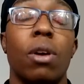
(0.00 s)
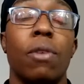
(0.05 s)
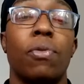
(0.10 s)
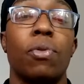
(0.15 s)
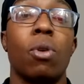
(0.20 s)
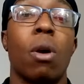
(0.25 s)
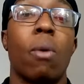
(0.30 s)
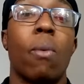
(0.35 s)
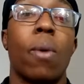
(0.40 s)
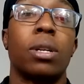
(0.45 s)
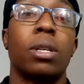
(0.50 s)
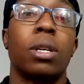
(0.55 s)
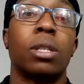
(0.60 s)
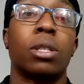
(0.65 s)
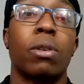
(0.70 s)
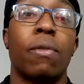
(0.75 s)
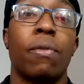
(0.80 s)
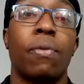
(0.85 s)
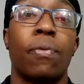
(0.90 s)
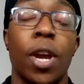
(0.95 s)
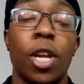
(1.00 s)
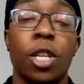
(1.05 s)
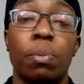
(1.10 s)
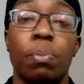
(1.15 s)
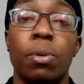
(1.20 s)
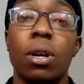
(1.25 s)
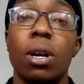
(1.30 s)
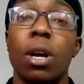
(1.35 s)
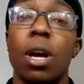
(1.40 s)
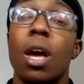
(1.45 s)
If you are watching this on
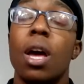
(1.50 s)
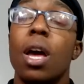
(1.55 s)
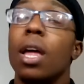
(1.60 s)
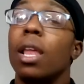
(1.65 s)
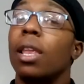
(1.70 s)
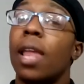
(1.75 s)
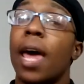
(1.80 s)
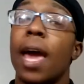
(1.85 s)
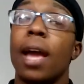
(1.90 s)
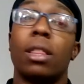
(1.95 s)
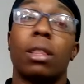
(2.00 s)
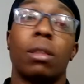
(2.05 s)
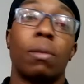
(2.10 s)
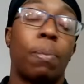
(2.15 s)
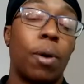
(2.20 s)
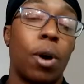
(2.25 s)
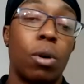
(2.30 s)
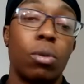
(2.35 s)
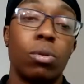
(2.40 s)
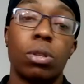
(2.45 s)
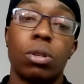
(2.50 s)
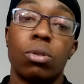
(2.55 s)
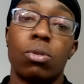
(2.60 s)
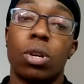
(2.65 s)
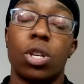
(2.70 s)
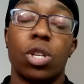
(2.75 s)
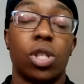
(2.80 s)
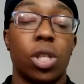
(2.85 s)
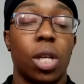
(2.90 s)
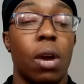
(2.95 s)
Facebook, like the post, you
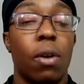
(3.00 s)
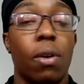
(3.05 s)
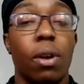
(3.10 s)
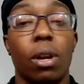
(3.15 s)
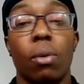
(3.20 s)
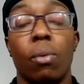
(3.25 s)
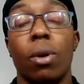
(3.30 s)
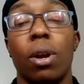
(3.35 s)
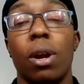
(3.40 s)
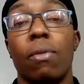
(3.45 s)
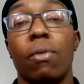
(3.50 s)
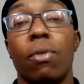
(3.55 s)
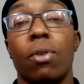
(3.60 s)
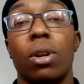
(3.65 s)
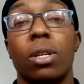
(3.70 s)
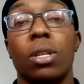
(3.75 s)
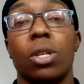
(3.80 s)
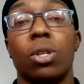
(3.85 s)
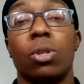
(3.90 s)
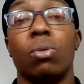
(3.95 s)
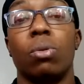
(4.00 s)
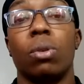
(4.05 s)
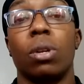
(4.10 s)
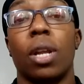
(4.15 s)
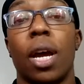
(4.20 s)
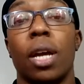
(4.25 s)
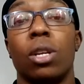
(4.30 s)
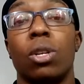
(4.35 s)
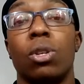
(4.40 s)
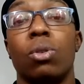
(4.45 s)
can share it, and whatever it is that you would
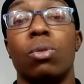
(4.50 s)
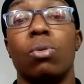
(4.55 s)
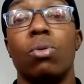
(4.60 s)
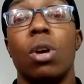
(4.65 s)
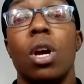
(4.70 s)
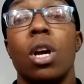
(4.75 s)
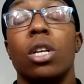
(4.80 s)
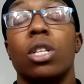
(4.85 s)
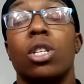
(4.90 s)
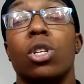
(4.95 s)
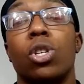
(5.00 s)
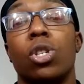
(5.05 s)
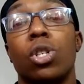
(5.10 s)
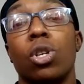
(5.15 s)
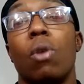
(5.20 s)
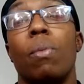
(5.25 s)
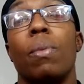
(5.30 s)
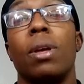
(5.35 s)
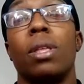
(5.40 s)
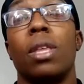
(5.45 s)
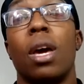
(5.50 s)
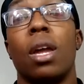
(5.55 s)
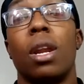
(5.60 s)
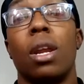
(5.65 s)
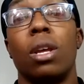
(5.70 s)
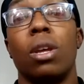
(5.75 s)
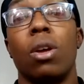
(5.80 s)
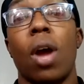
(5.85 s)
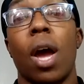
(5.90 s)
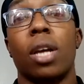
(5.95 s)
like to do to show me
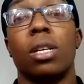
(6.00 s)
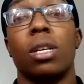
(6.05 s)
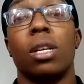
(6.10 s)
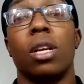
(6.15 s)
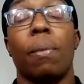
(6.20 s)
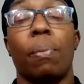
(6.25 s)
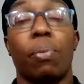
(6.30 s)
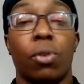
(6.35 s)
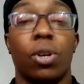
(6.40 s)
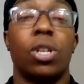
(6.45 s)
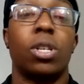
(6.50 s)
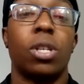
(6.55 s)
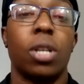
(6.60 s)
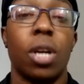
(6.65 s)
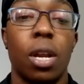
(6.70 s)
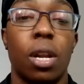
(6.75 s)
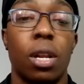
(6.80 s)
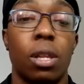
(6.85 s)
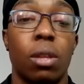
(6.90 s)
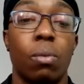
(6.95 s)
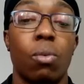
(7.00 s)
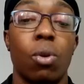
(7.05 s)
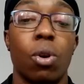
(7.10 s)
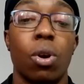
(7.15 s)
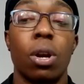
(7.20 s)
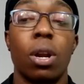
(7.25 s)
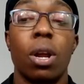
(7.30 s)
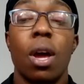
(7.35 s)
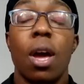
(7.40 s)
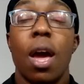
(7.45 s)
that you actually appreciated the
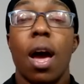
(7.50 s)
word.